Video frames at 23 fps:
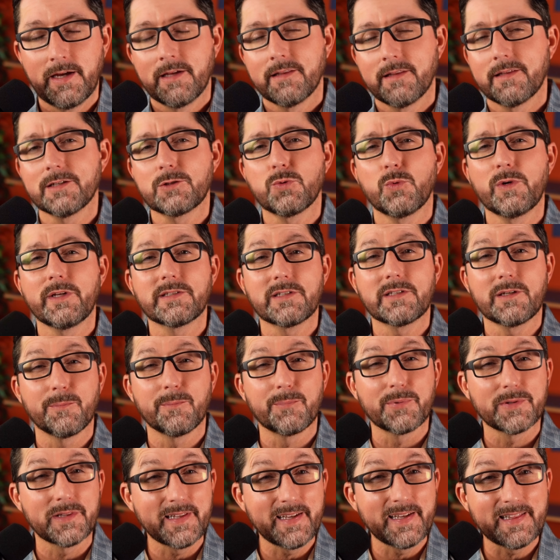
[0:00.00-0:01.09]
This one is
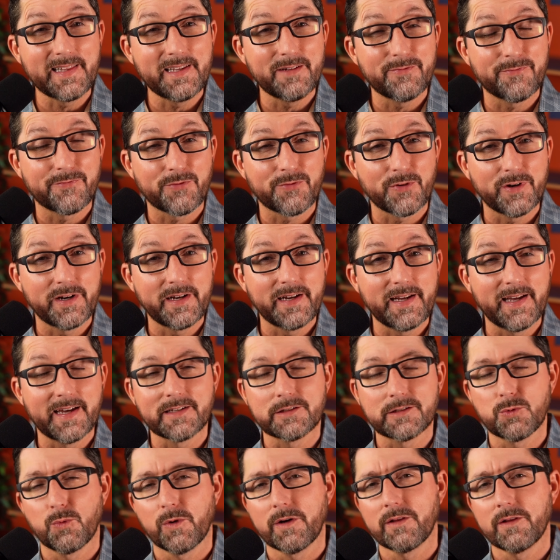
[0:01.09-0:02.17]
completely free, and
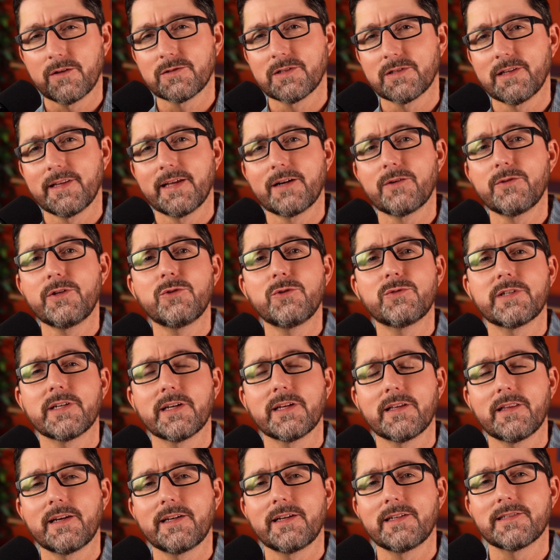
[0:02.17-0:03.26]
it's one of those little
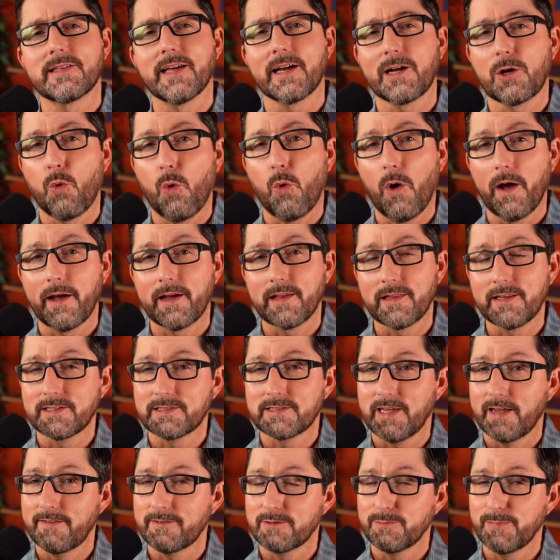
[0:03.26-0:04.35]
utilities that quietly
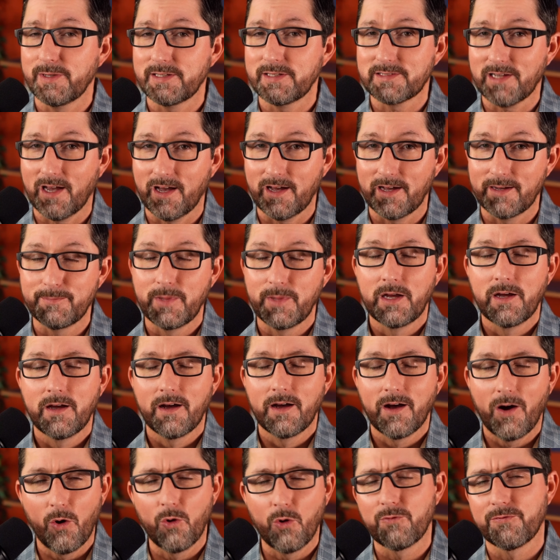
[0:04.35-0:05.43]
saves me time
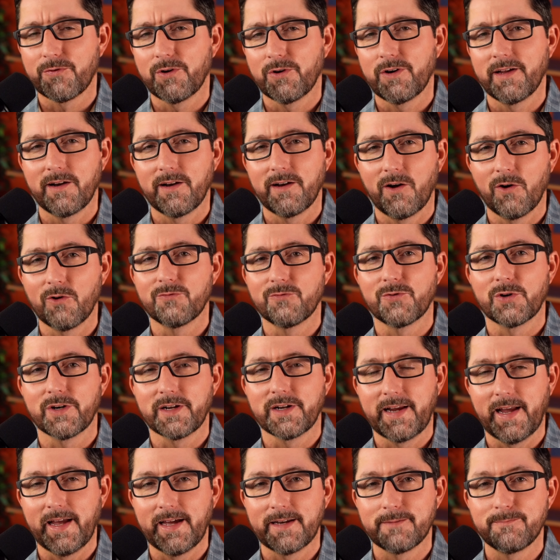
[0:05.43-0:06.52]
over and over
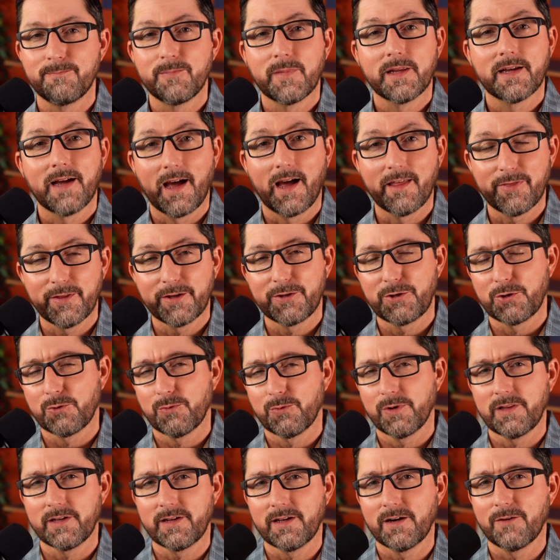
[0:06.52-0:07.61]
again. I think you're
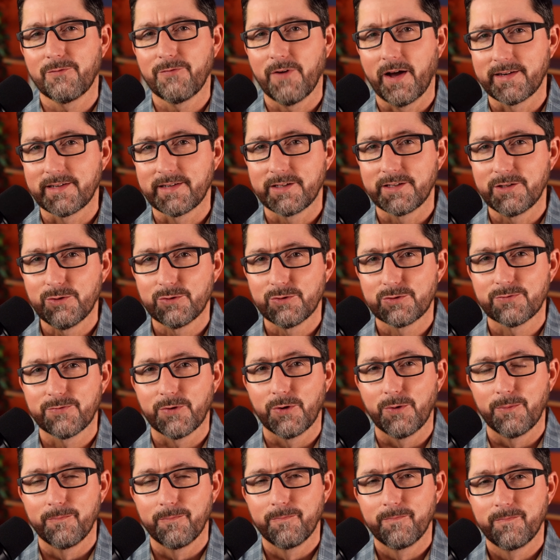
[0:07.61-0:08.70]
really going to find it
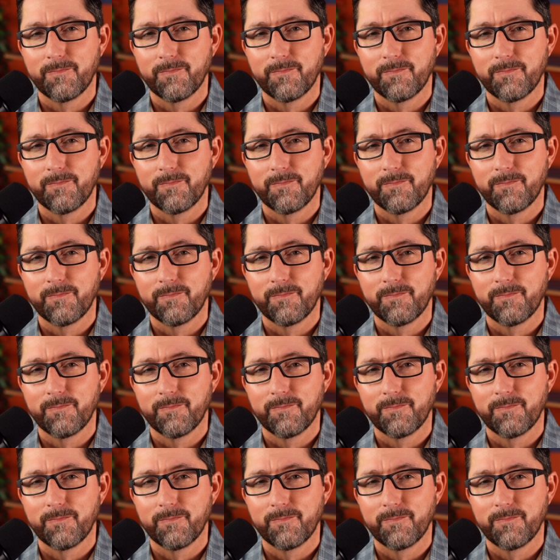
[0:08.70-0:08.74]
useful.